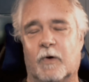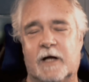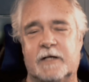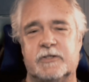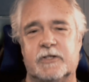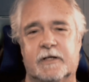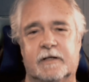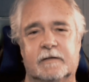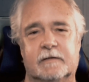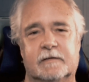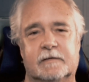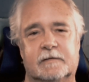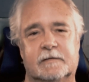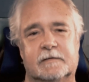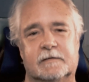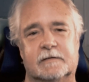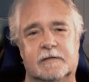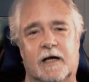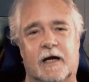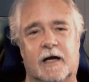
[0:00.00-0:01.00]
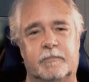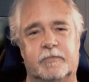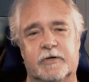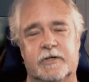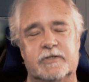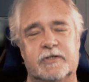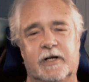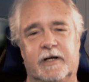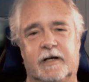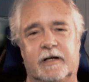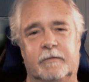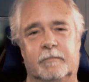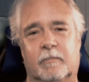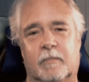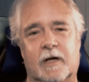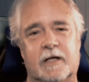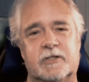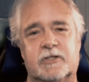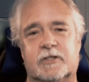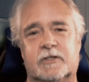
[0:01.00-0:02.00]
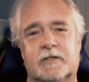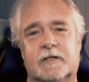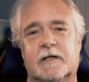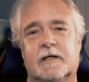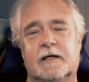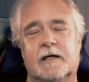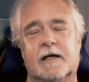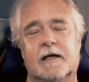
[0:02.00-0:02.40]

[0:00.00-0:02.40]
watching. I appreciate it much.